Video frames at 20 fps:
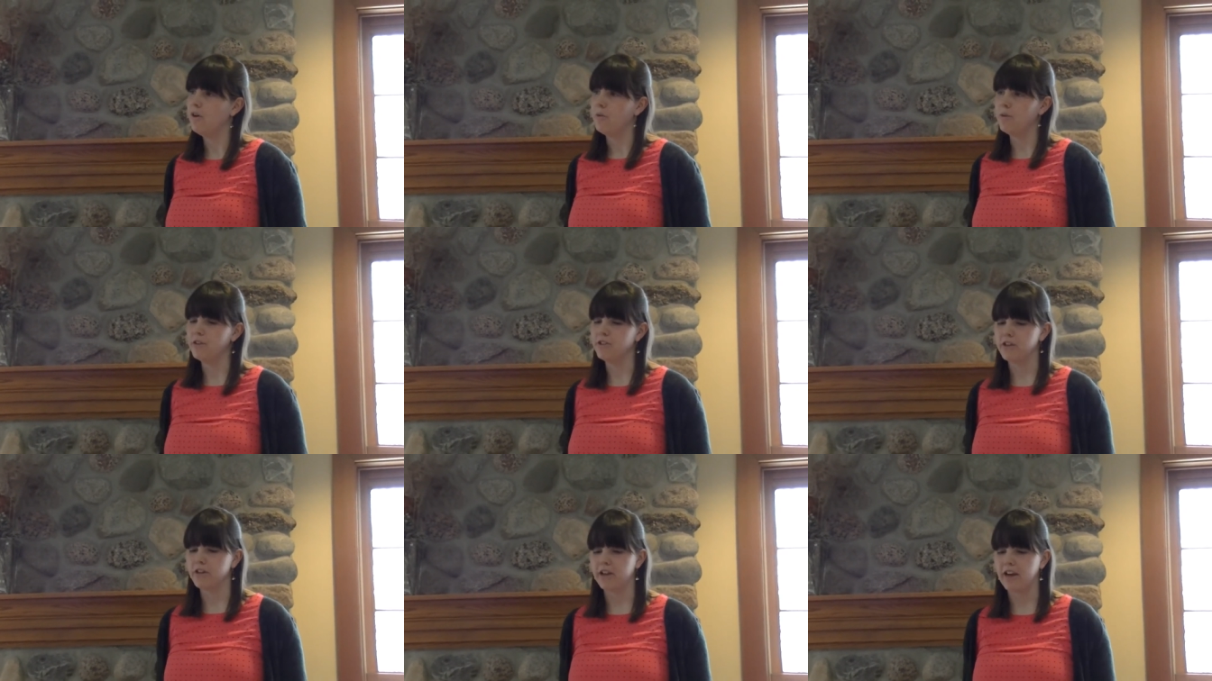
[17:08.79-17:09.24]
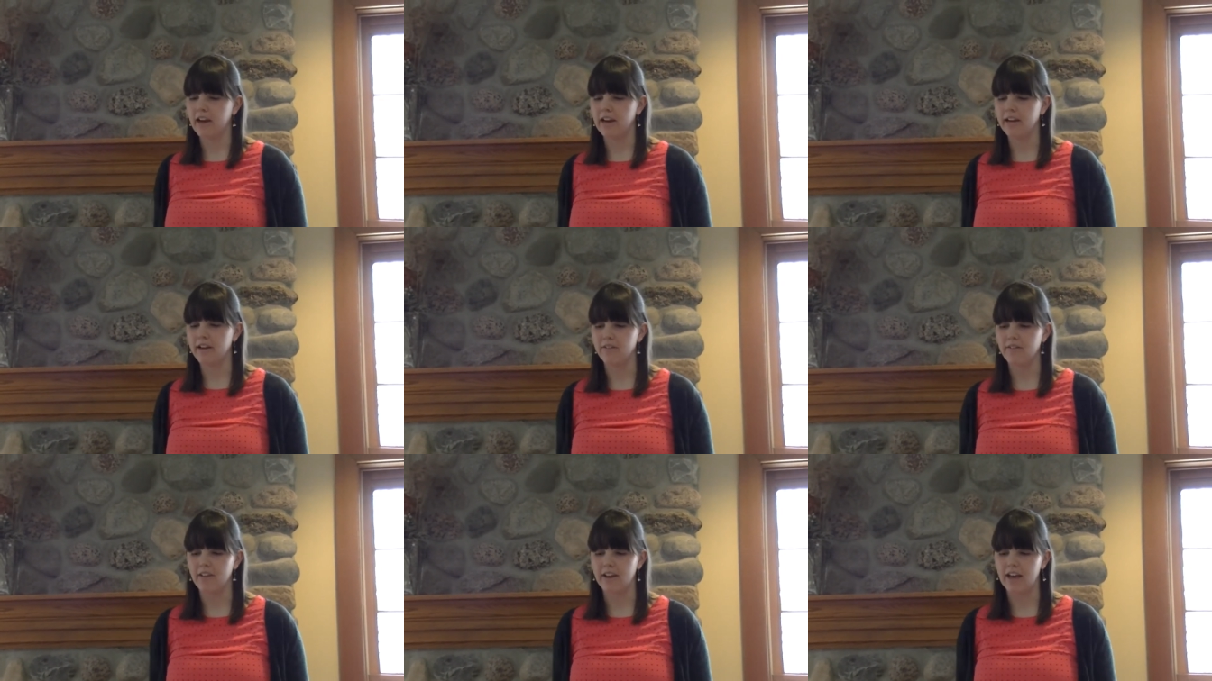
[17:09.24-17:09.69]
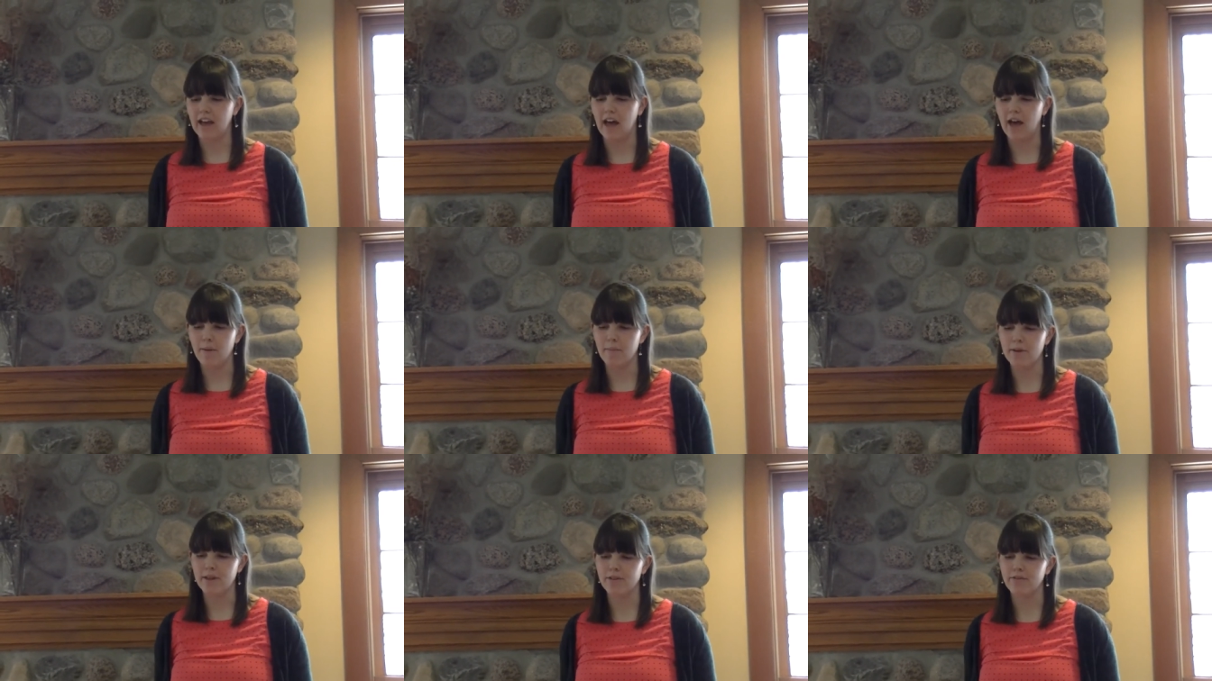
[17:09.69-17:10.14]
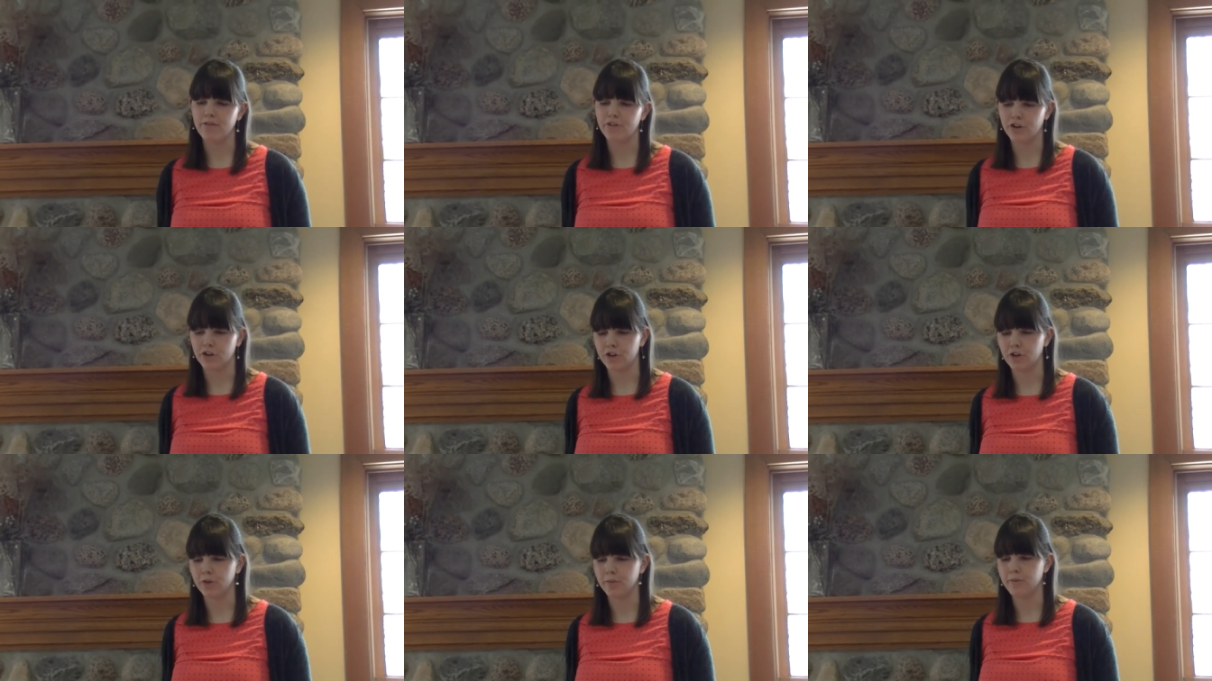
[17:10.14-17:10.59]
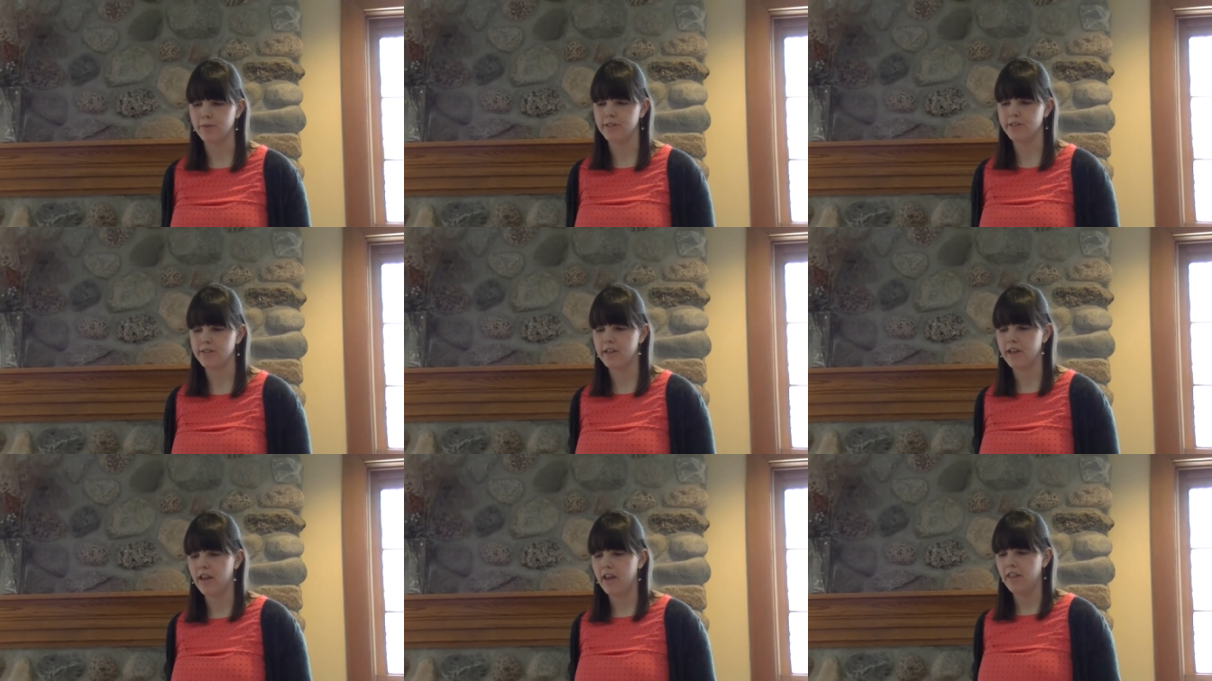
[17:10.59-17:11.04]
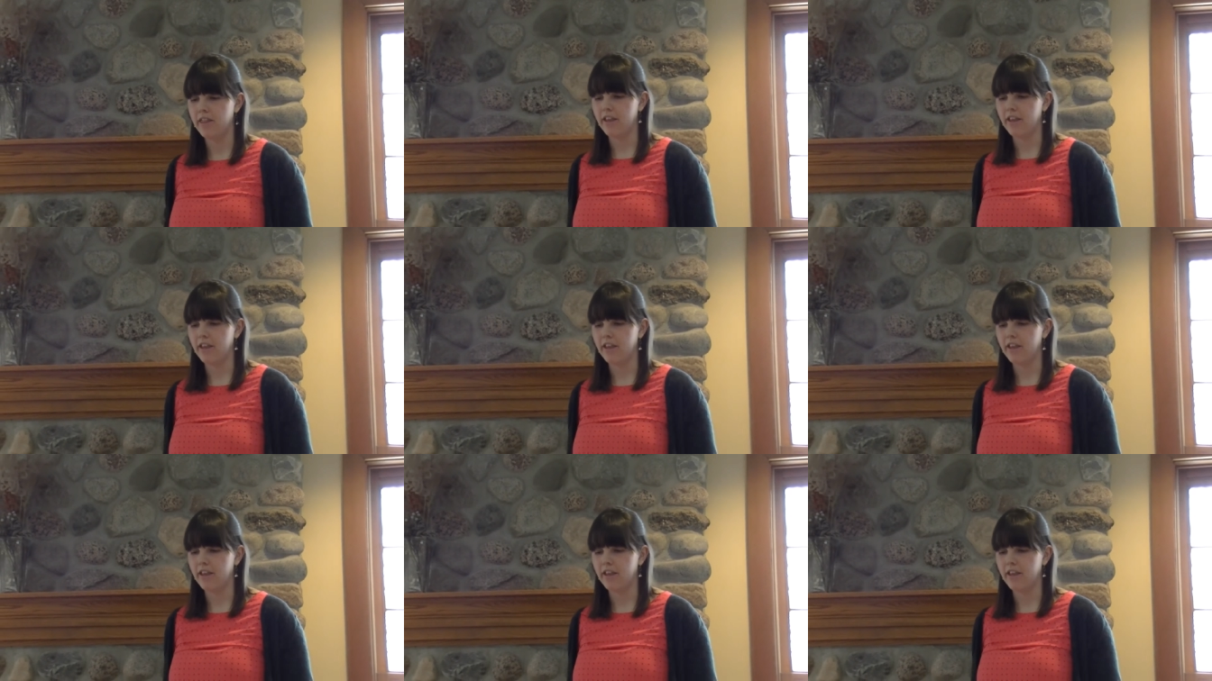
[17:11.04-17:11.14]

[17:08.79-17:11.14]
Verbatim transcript: which are kind of the common verbs